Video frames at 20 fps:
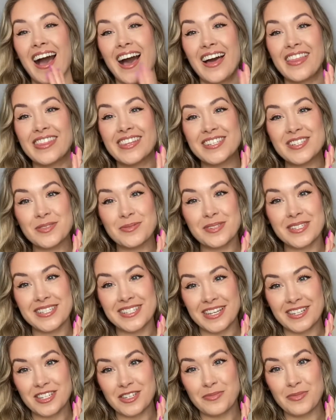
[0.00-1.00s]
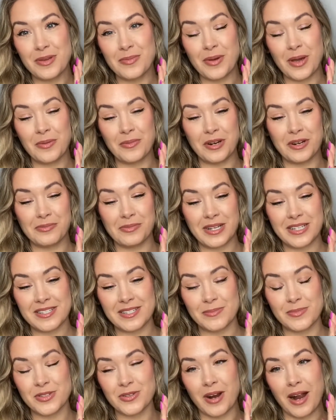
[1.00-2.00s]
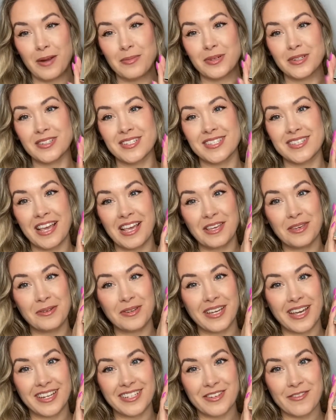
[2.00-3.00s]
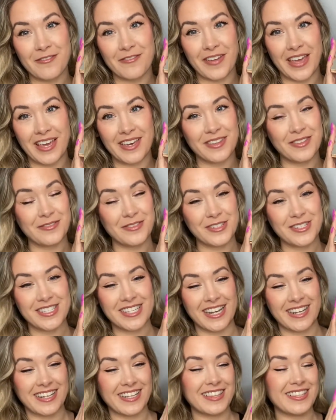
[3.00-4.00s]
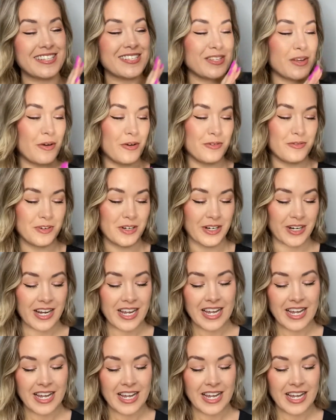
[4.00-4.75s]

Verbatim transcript: This was sent to me by one of my subscribers. Thank you again to Faith for sending this over.